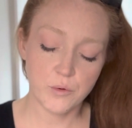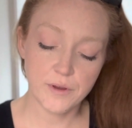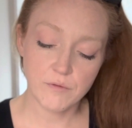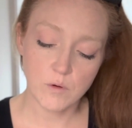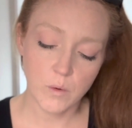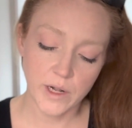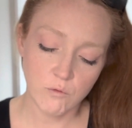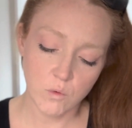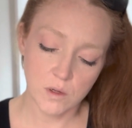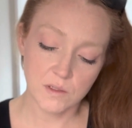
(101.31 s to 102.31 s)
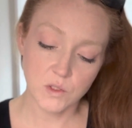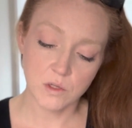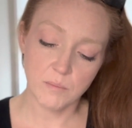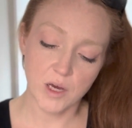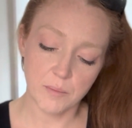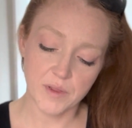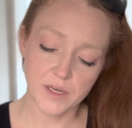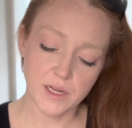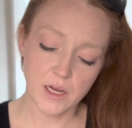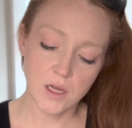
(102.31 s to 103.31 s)
We have the Queen of Wands on the bottom of the
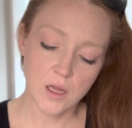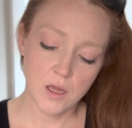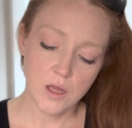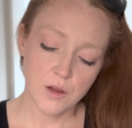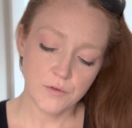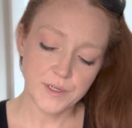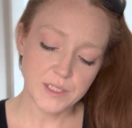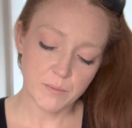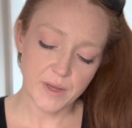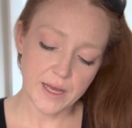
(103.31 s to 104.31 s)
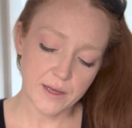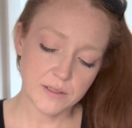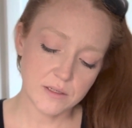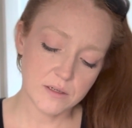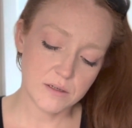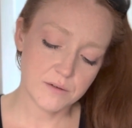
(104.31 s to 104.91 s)
deck. Recent past.